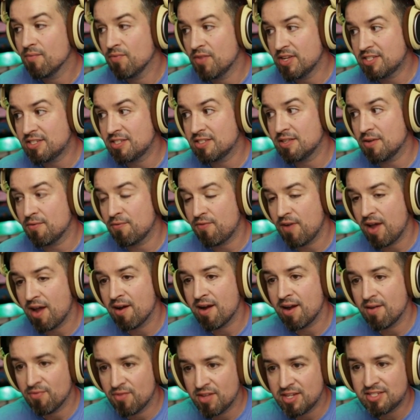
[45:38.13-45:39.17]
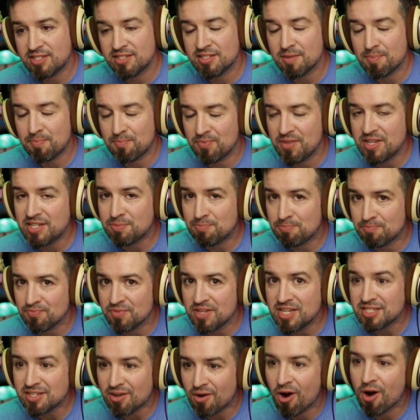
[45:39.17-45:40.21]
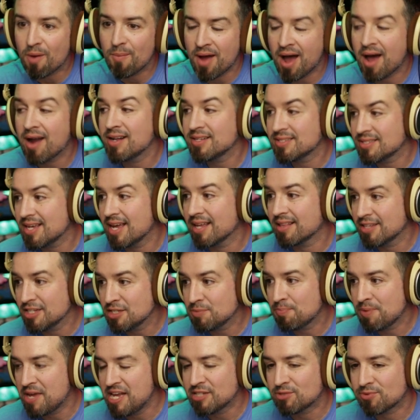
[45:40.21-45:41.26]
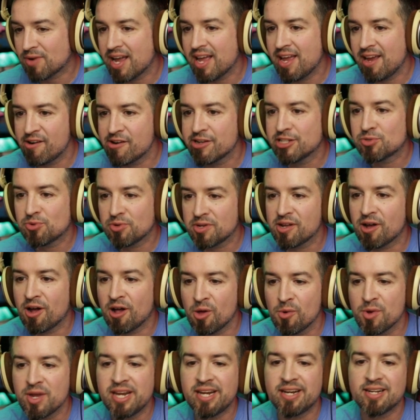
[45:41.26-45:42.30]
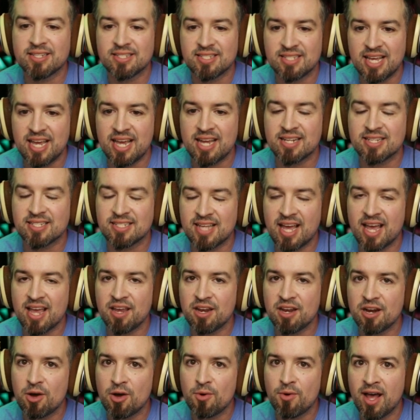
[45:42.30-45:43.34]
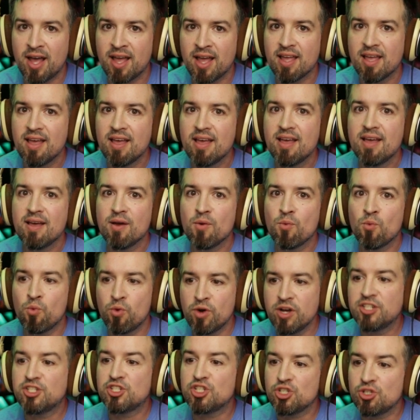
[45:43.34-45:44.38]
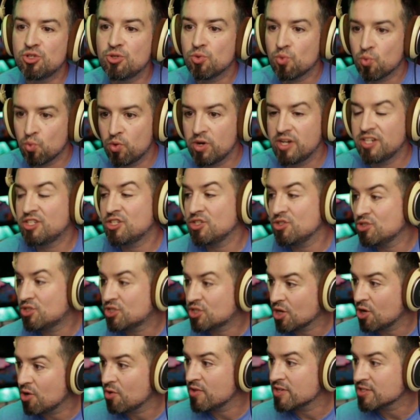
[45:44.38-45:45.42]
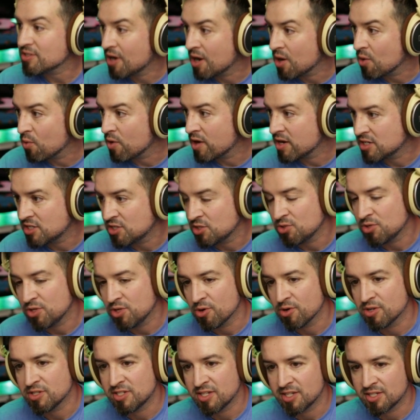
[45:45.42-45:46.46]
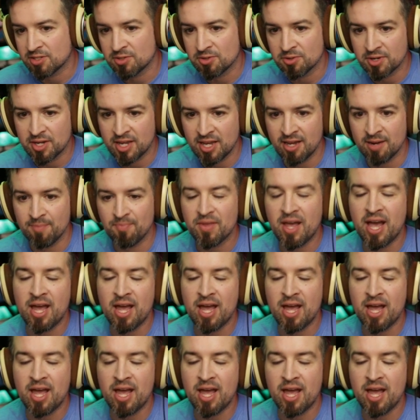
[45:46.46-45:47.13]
This is a very, this is a, this, this, honestly, like this piece right here is really all we need to see to say, you know what, would you, would you show this artwork to your six-year-old kid?